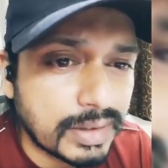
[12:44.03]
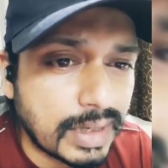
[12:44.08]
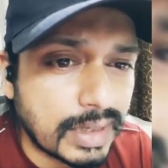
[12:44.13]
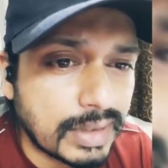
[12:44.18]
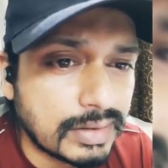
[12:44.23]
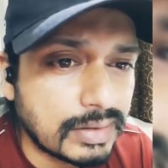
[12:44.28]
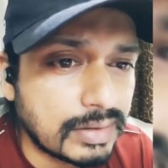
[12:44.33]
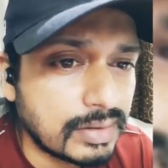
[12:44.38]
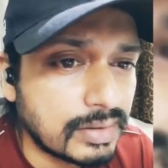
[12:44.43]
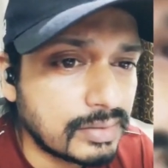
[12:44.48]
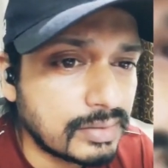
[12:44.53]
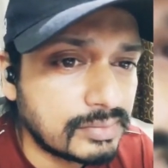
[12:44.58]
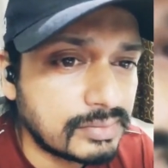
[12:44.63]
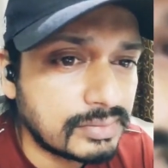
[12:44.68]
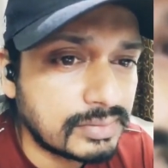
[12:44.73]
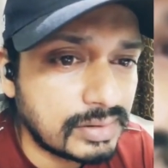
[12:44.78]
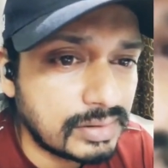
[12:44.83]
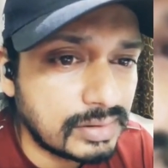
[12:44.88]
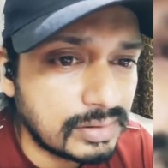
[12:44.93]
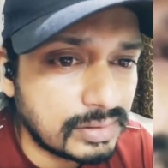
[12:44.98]
and he's
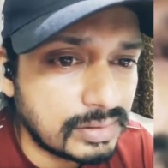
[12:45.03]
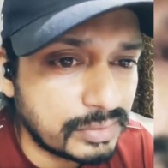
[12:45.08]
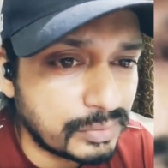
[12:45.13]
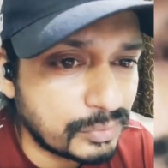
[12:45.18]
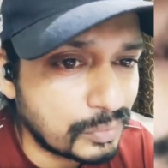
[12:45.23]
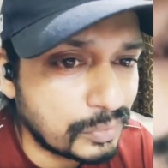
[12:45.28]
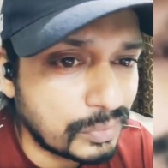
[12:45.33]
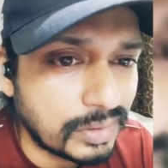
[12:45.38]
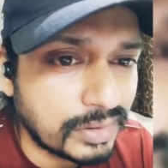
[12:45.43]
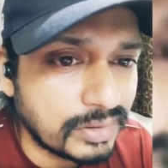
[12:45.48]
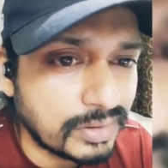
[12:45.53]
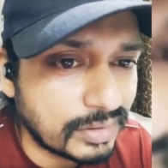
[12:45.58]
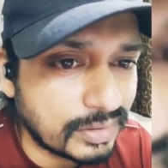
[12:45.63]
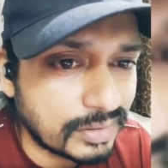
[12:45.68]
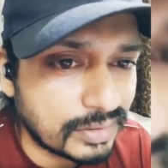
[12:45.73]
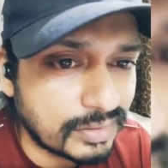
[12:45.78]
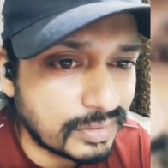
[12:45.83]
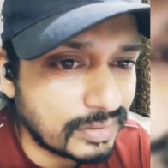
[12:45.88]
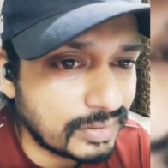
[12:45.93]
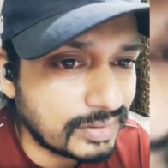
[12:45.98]
still
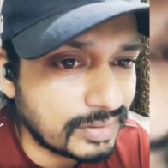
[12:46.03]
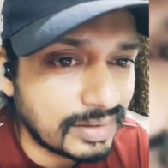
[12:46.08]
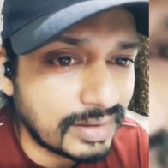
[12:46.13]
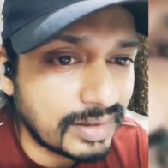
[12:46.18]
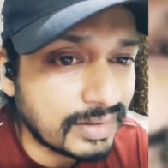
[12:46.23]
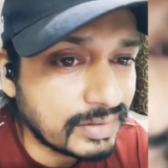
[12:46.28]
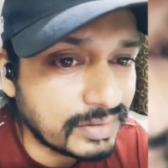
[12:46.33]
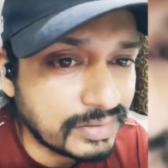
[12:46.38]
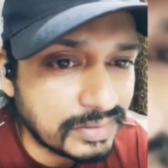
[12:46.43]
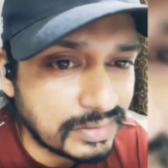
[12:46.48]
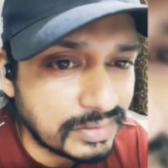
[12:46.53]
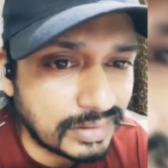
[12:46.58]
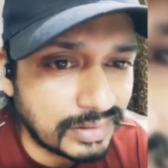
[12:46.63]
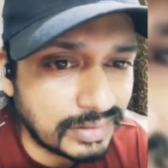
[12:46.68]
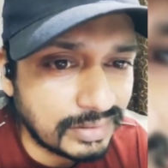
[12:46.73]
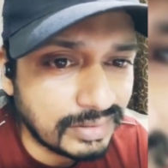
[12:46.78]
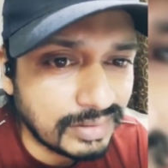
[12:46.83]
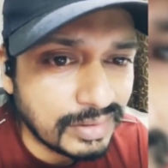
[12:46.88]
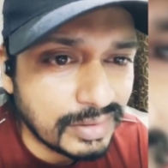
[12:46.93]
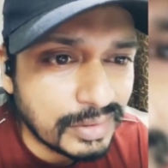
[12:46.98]
under an
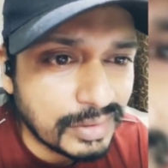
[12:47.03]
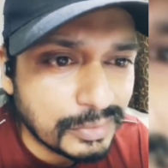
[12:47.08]
intern.